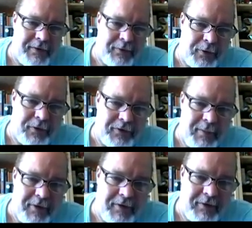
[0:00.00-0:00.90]
sort of the
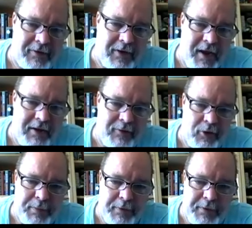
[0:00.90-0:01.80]
same distance ahead of
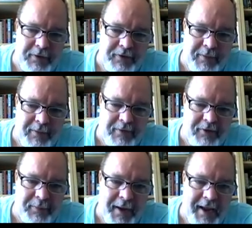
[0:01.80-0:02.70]
Jupiter and the same
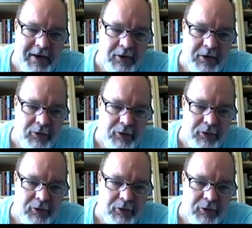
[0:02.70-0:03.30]
distance behind